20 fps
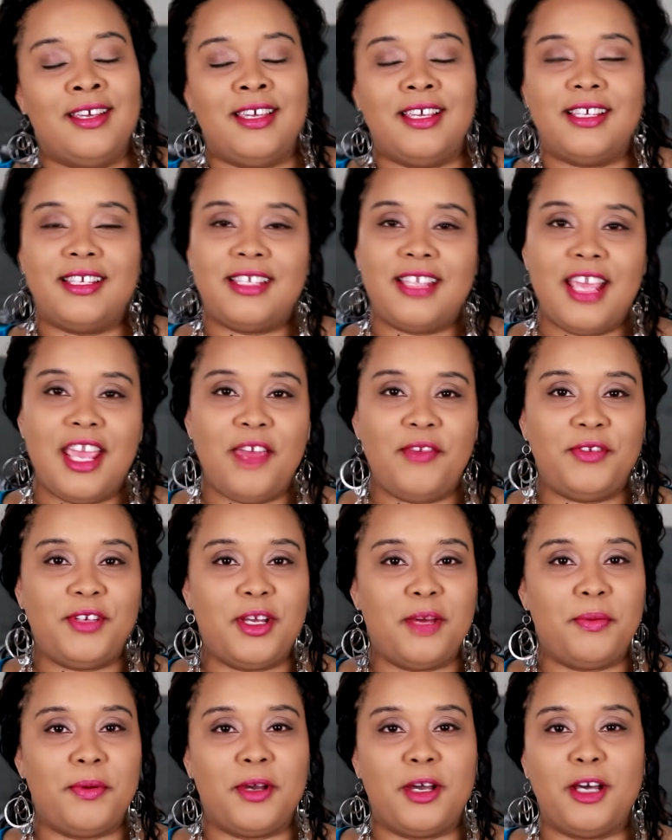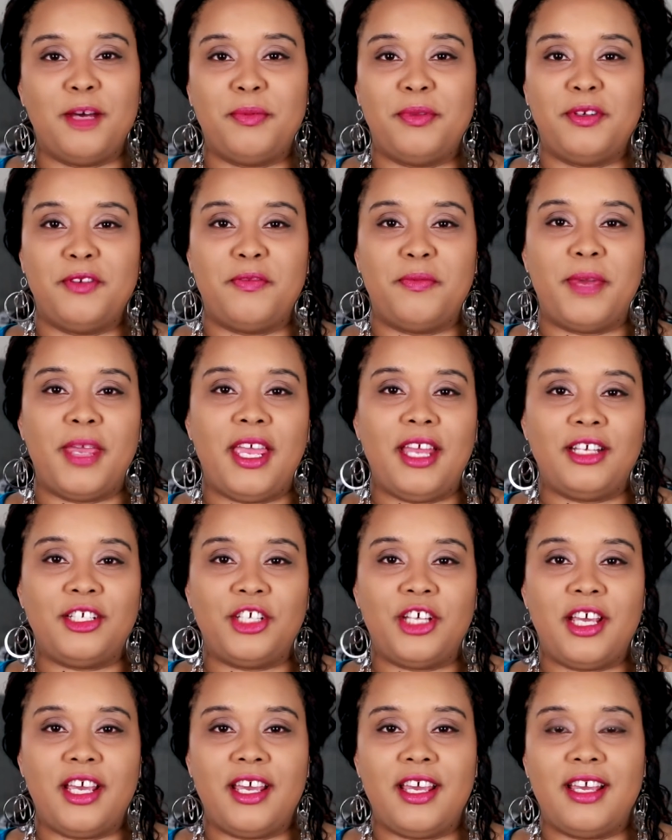you saved up a couple of
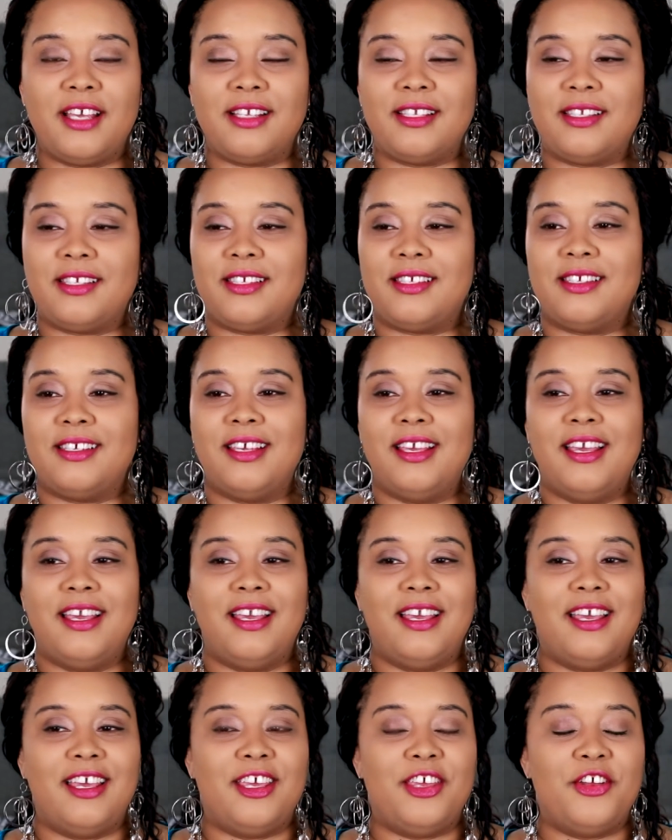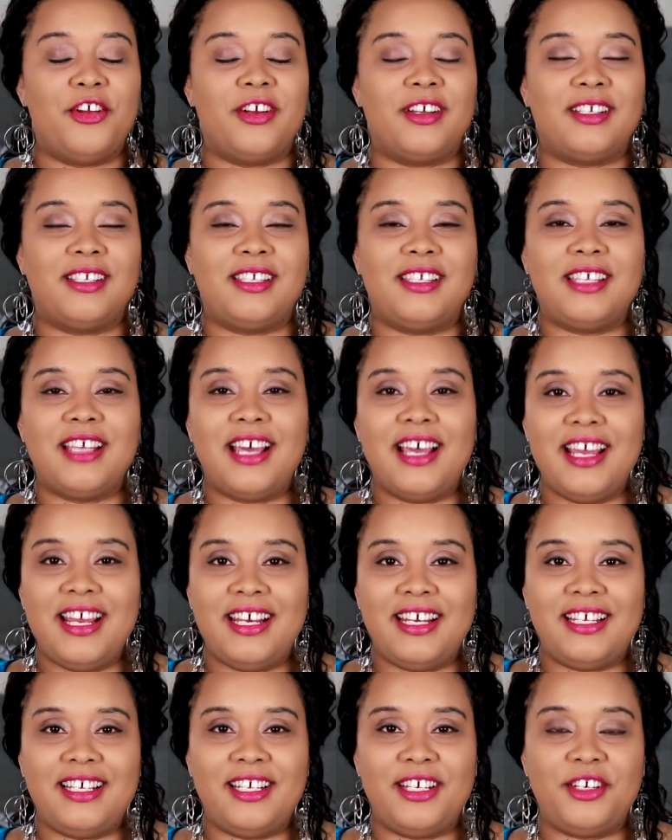paychecks, you're
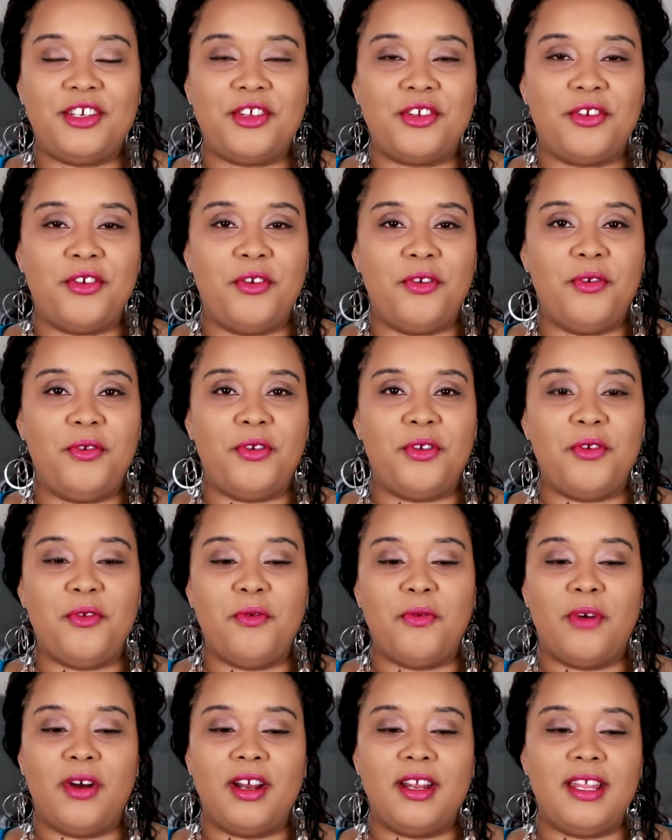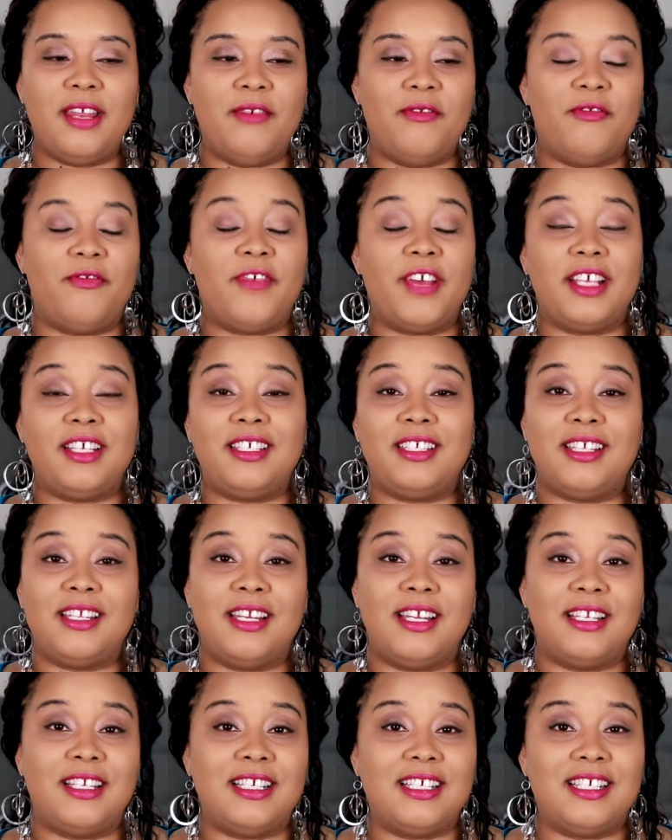excited, you want to invest
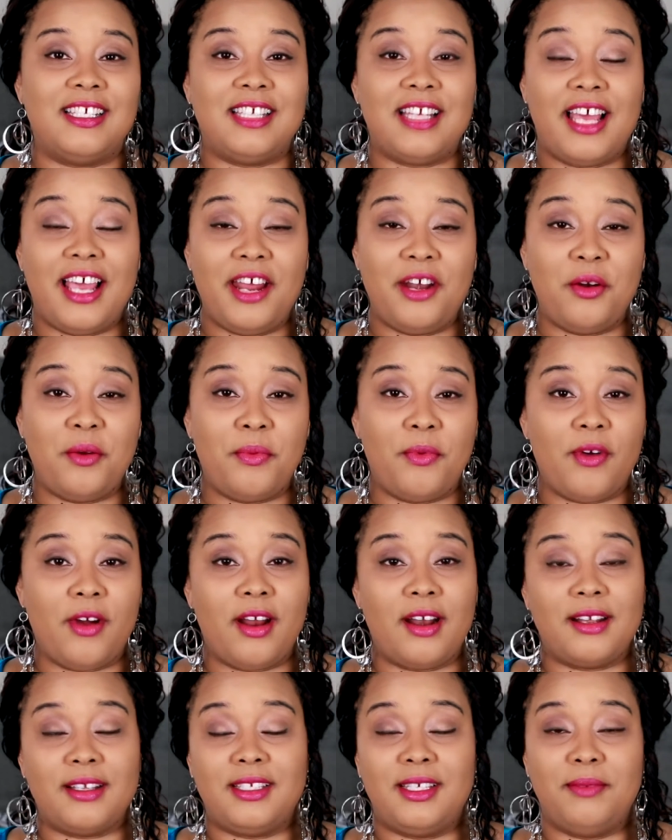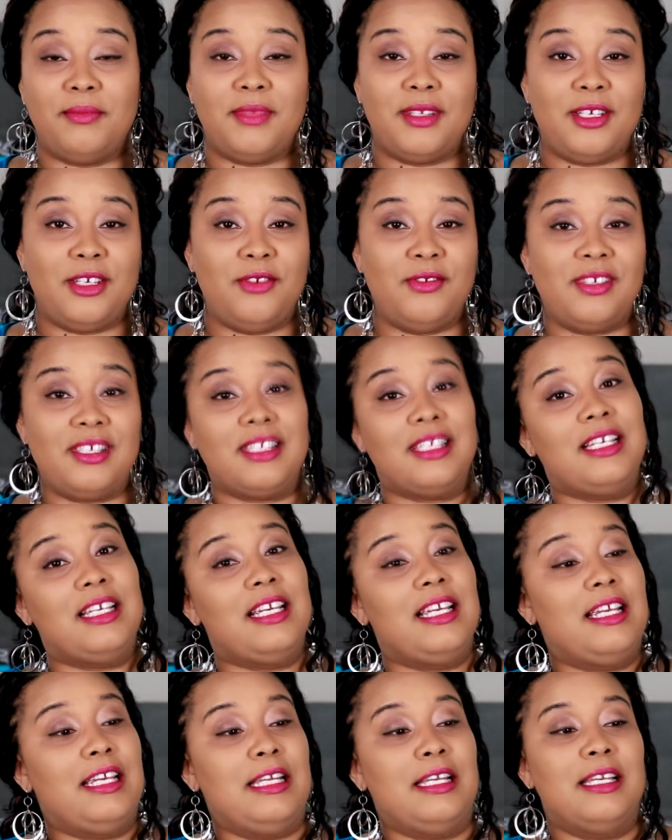in a designer product, something you've
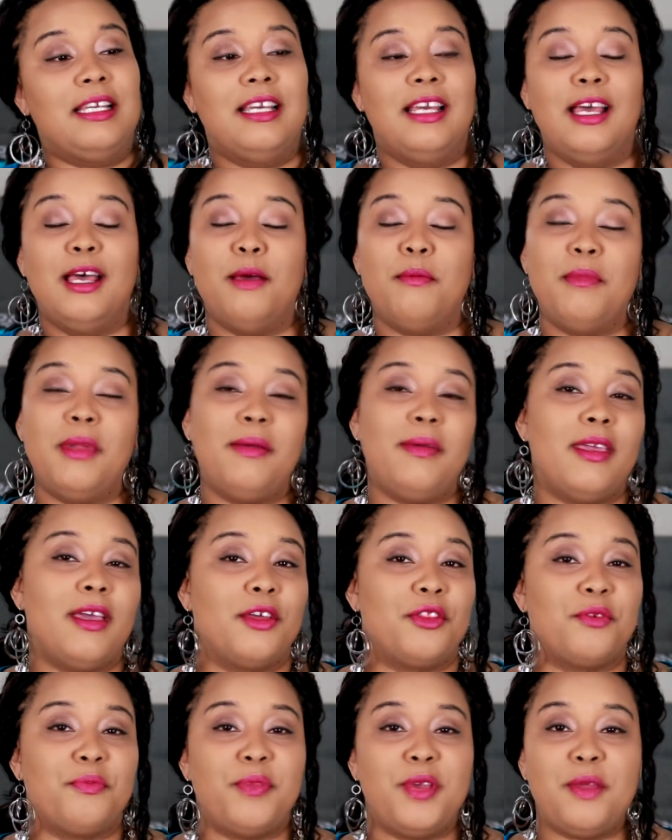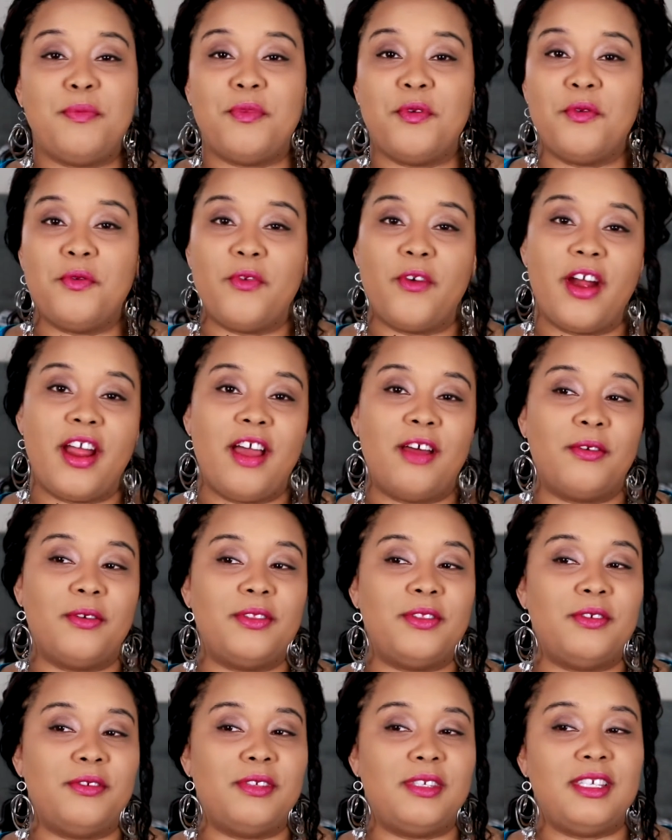seen maybe other people around
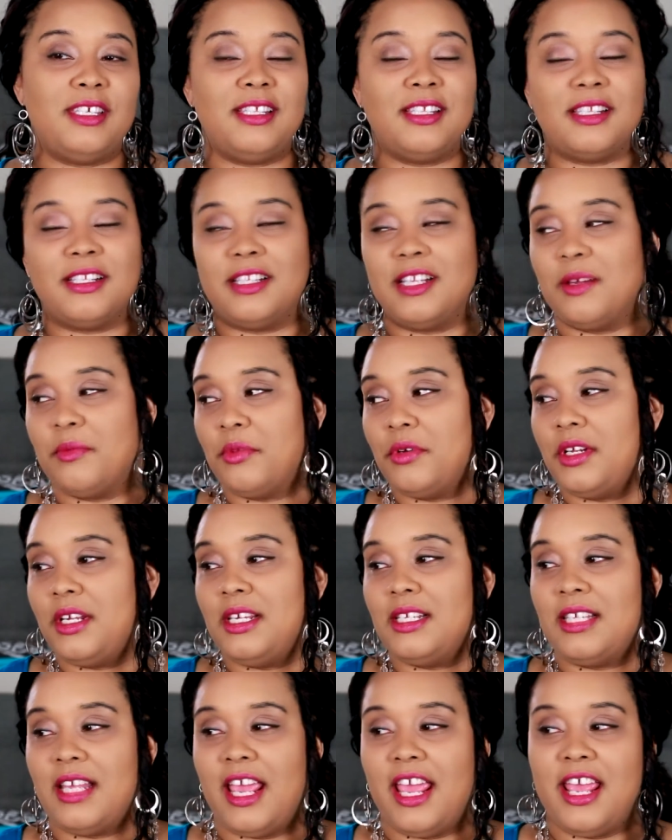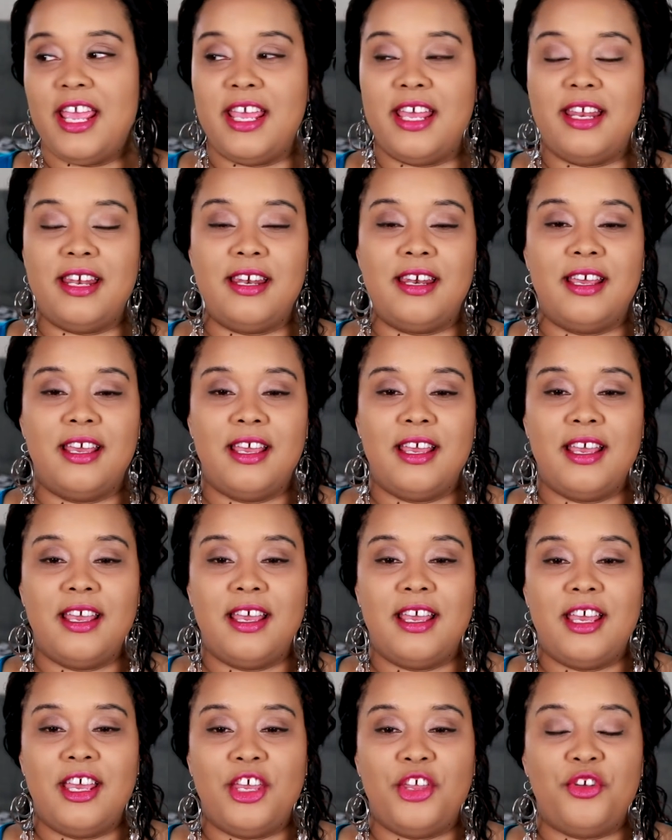with, you've seen celebrities, and
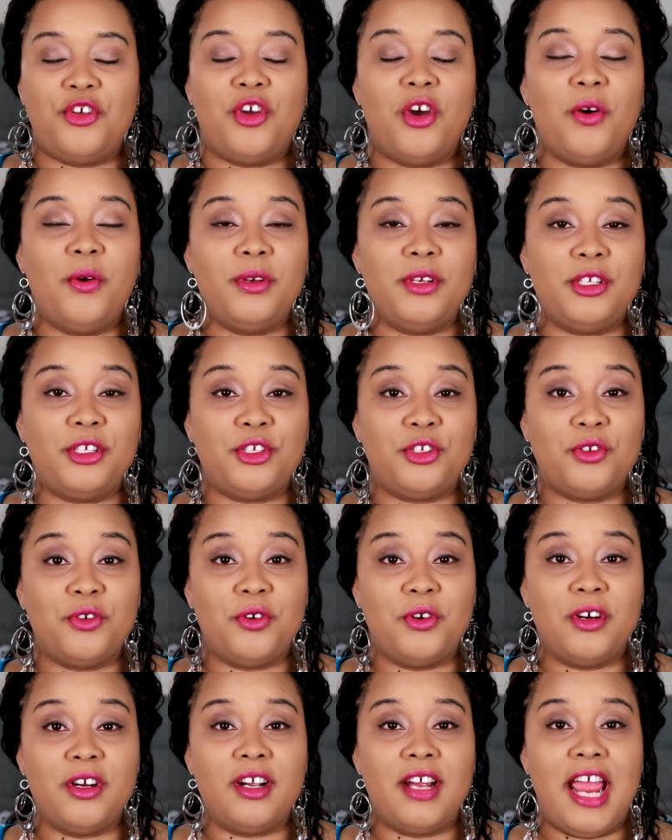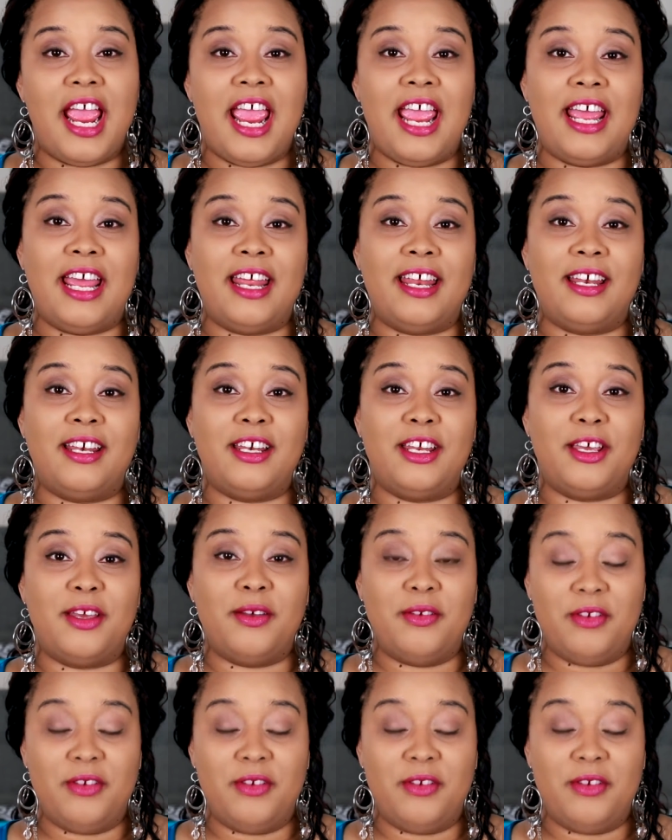you go in the store and